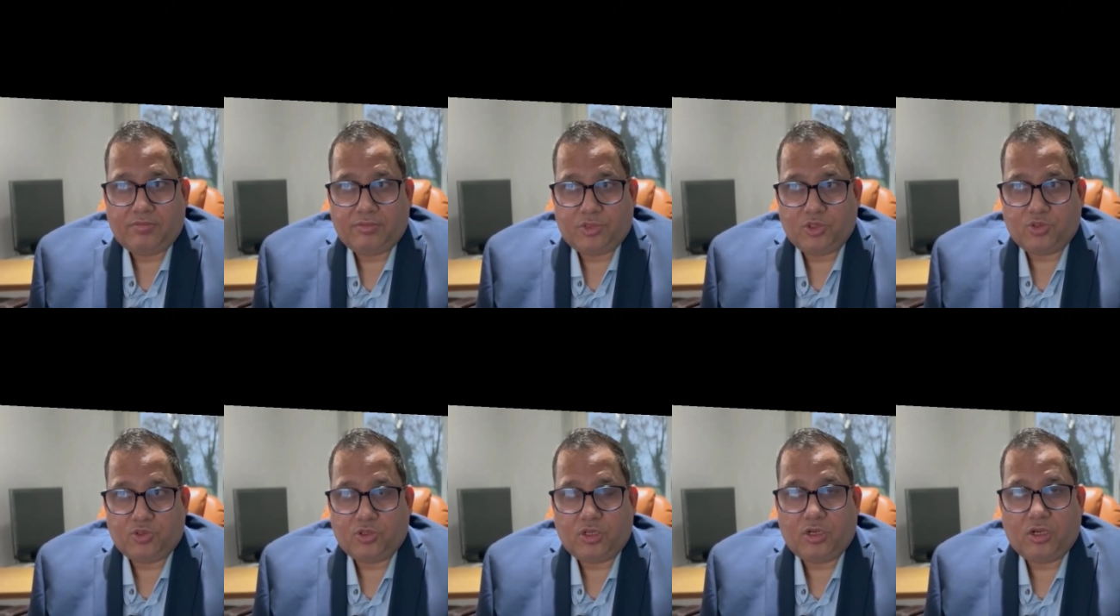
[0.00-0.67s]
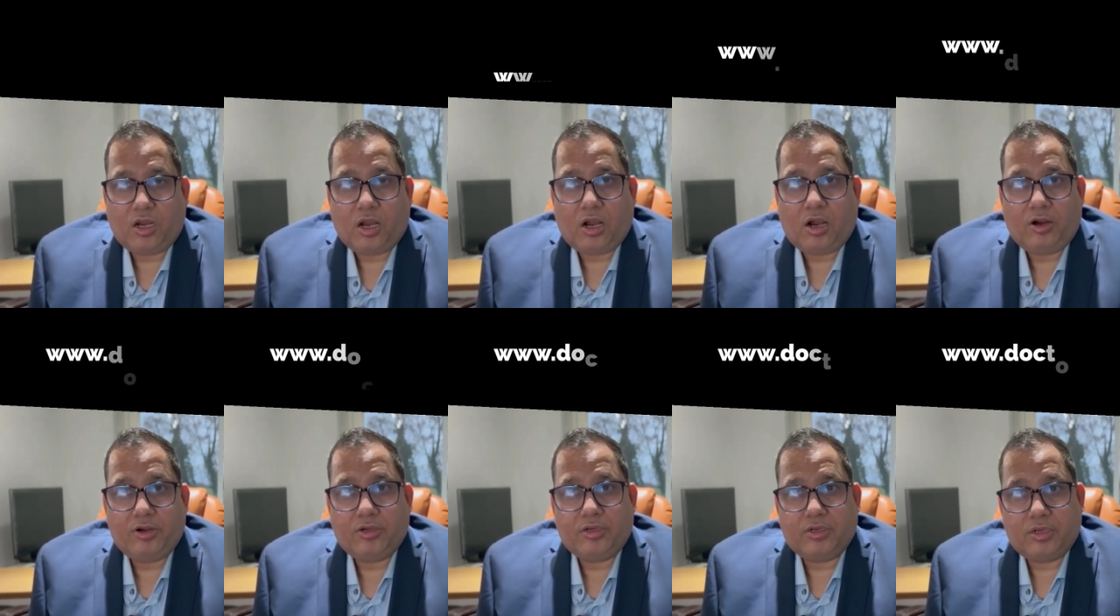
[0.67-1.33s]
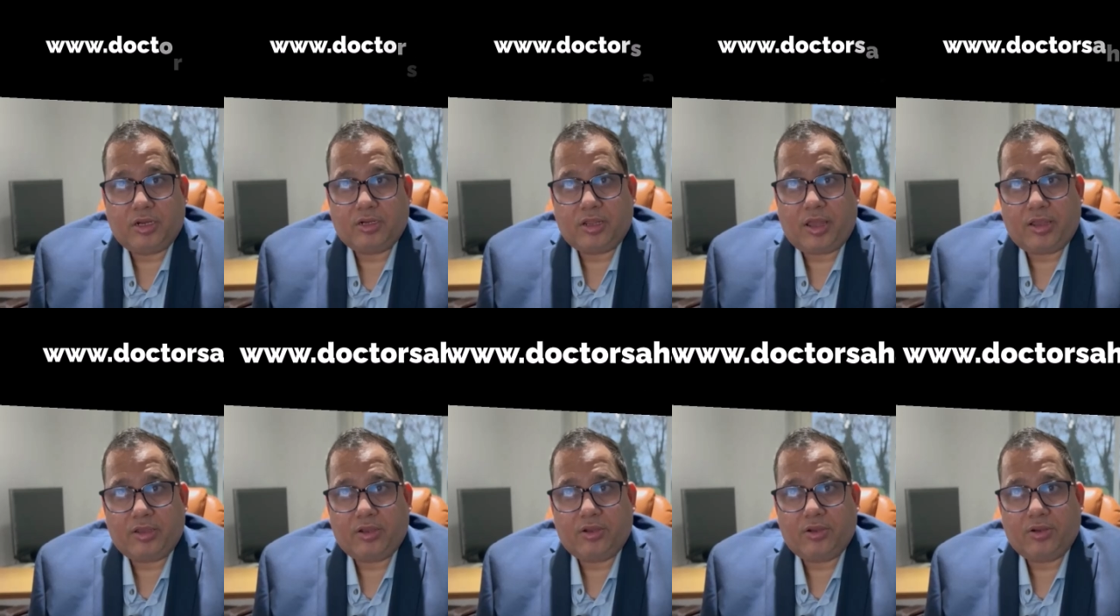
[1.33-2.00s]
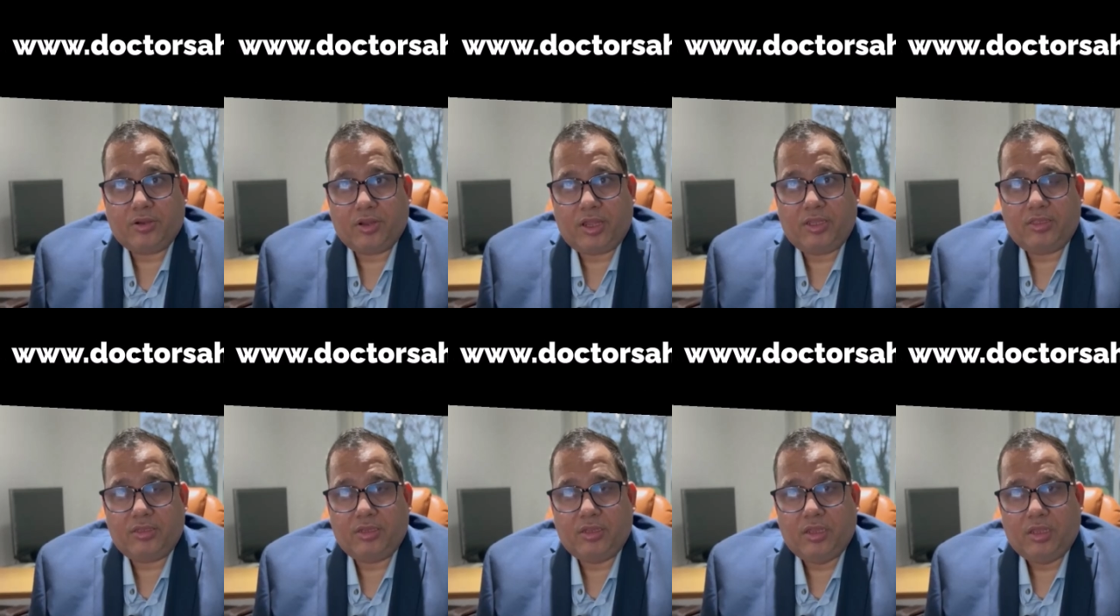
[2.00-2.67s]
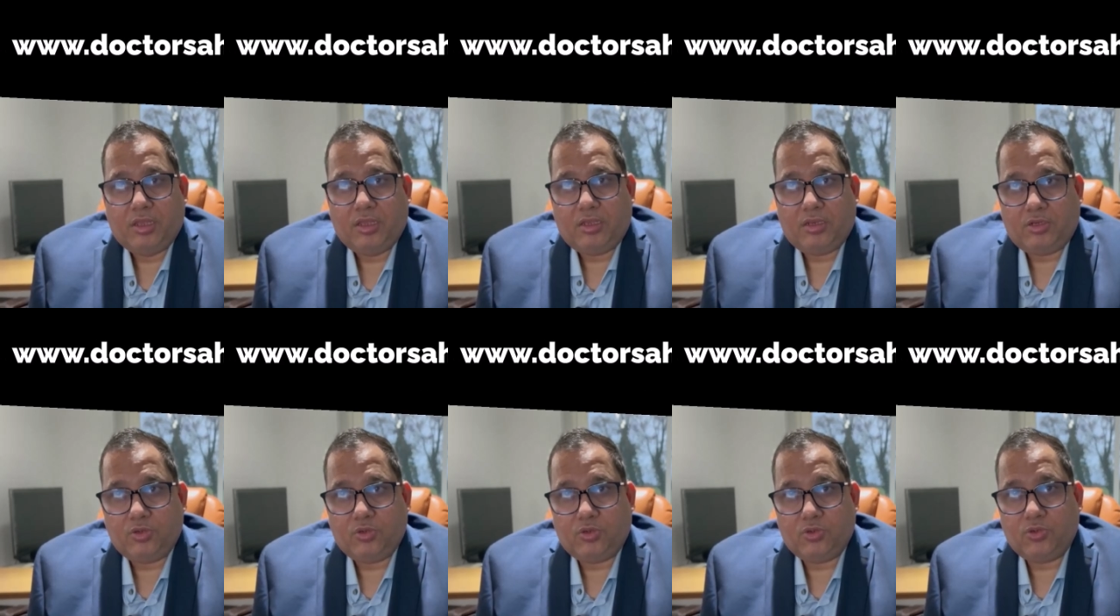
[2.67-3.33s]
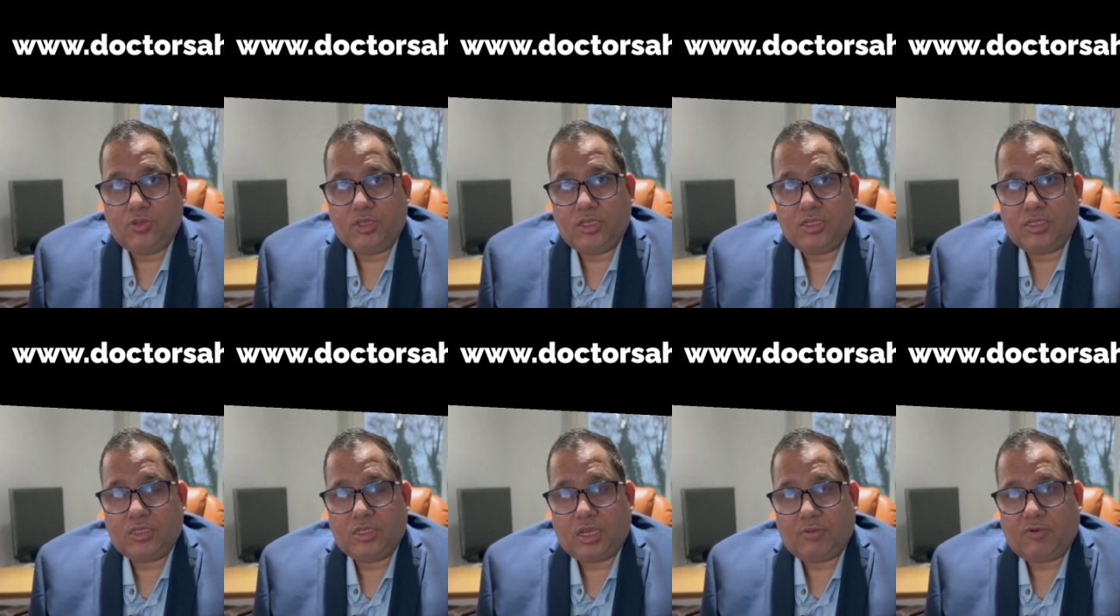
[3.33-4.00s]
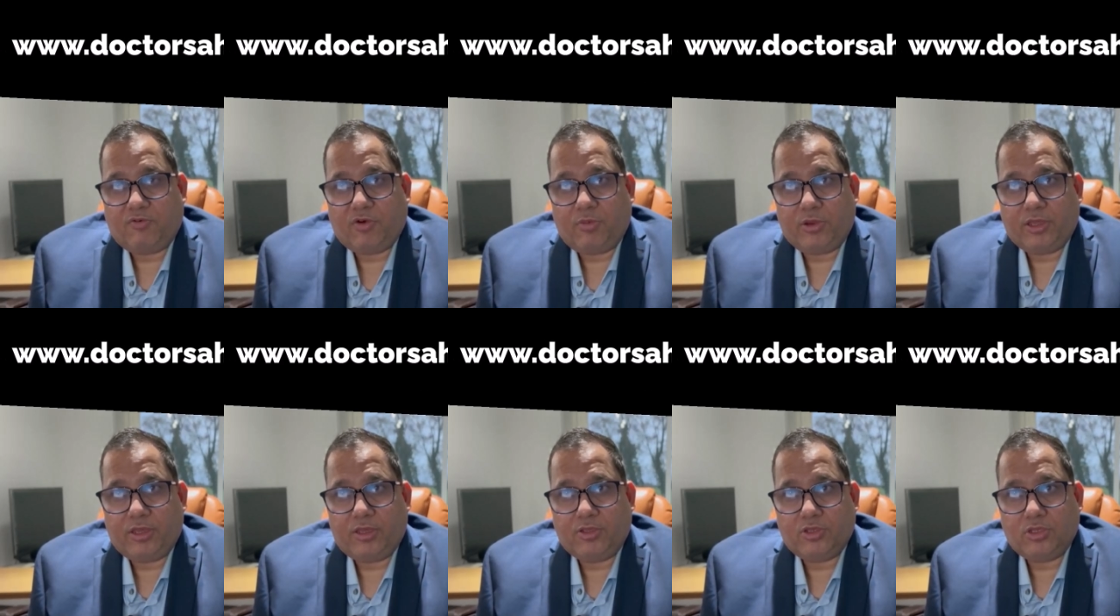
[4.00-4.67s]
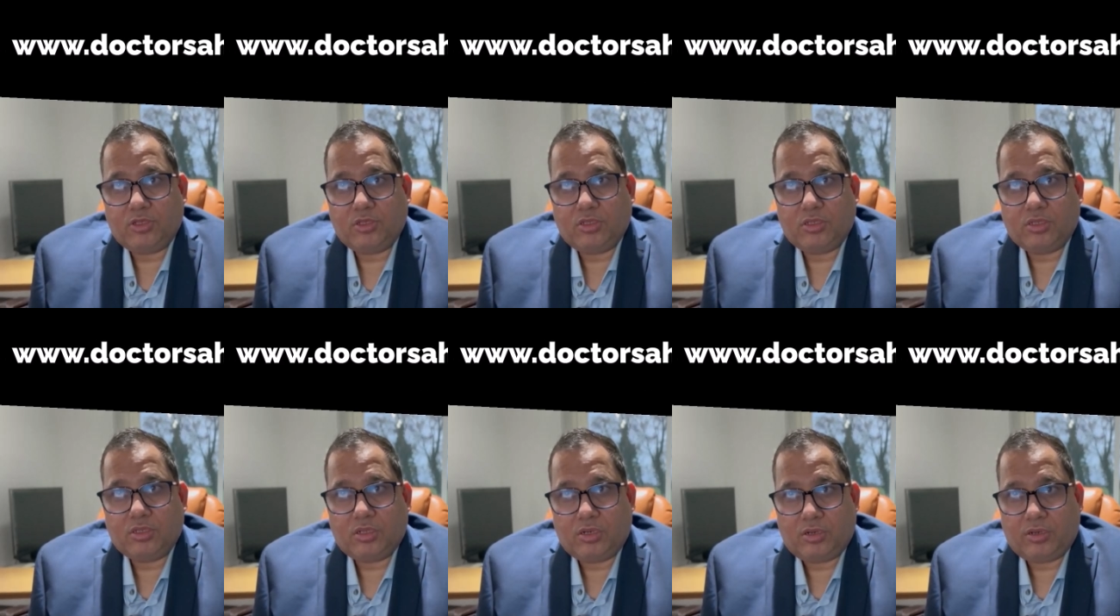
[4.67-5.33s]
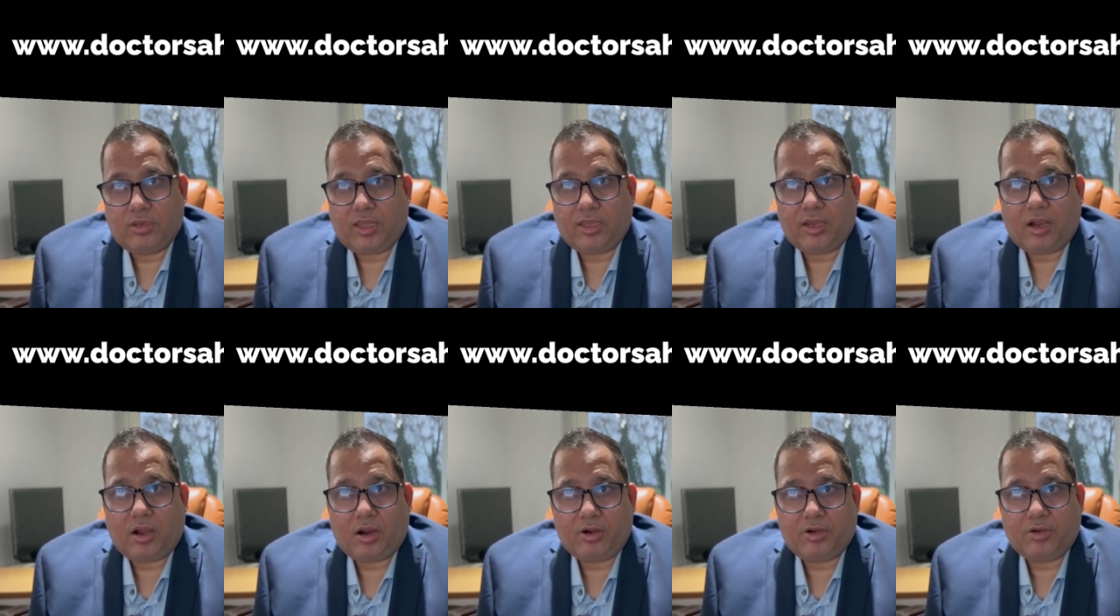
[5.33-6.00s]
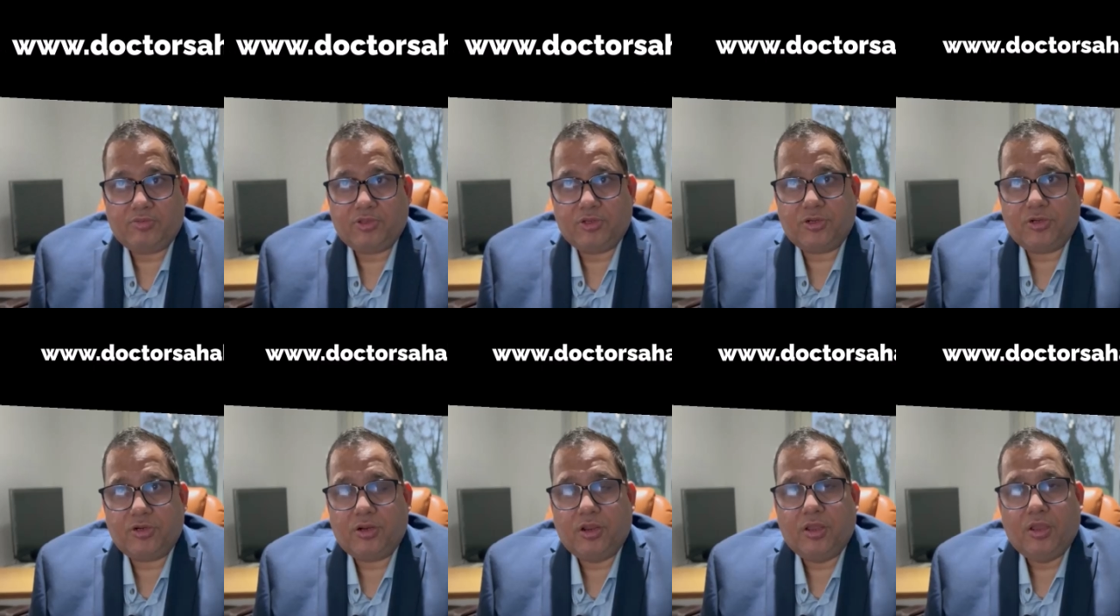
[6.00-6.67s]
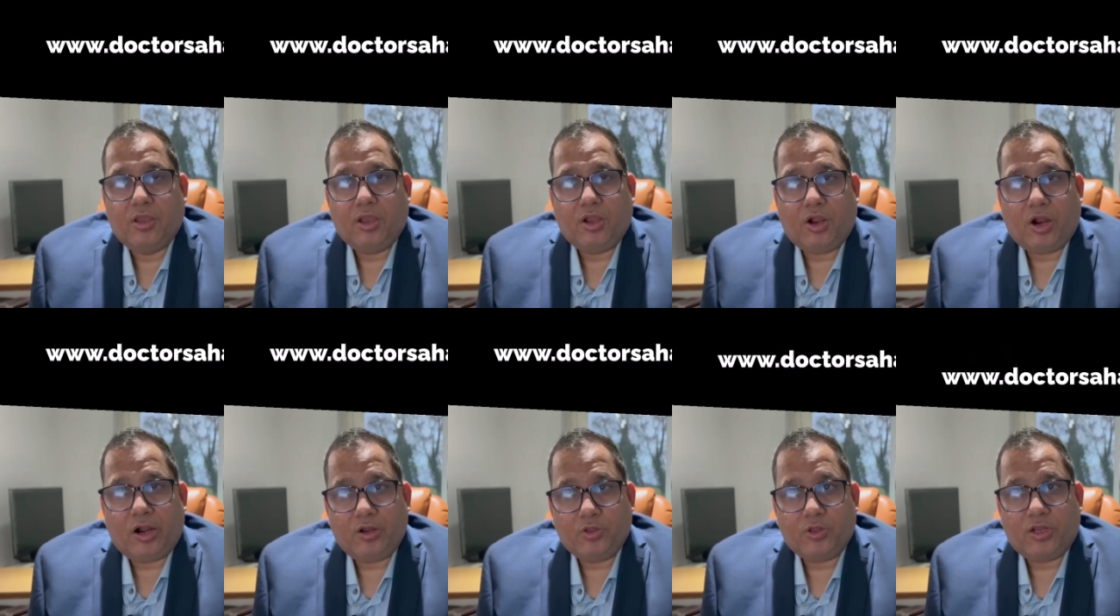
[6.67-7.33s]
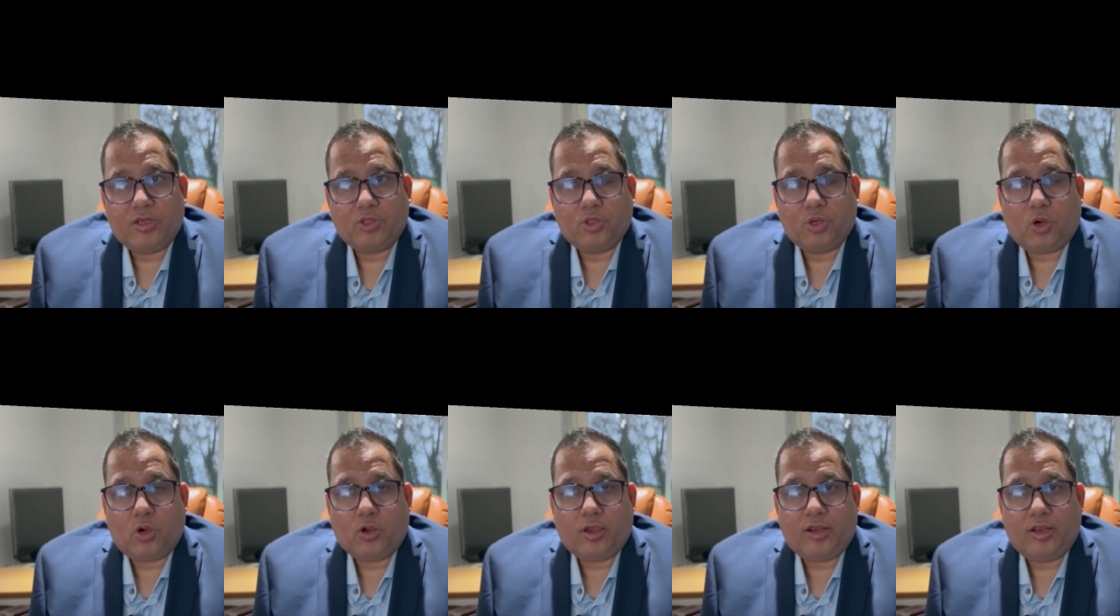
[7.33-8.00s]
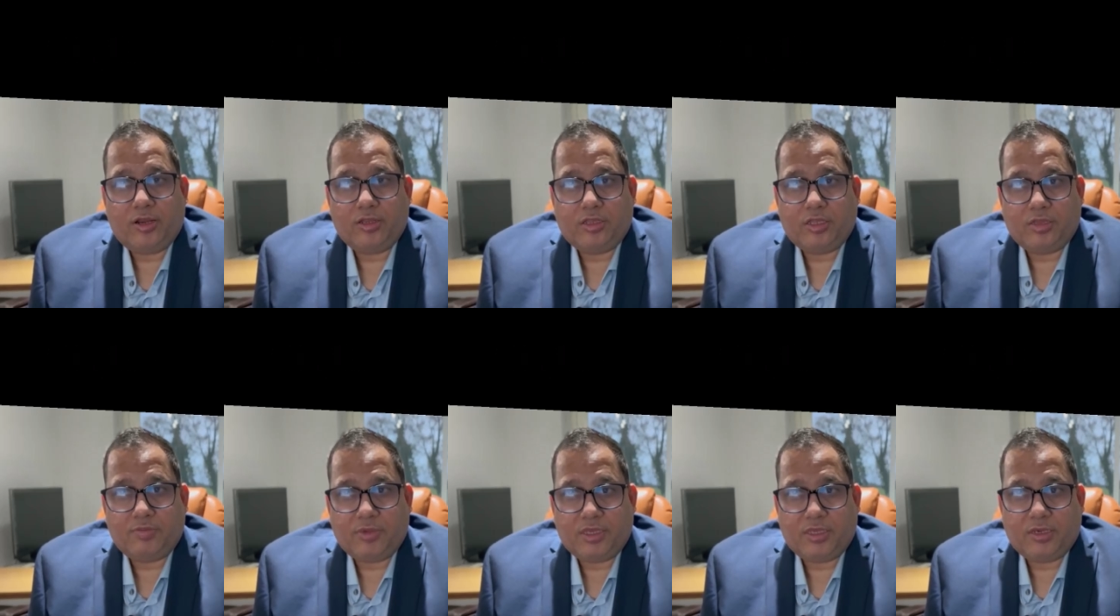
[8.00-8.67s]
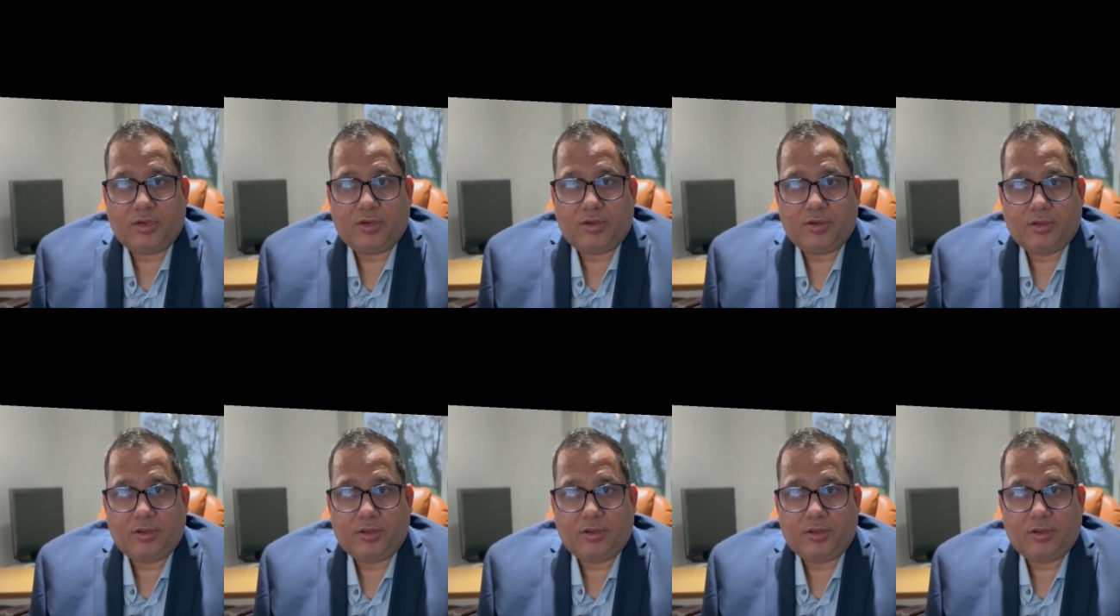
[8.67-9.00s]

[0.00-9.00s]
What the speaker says: due to the heart attack, and due to these type of complications like heart rupture, cardiogenic shock, and arrhythmia.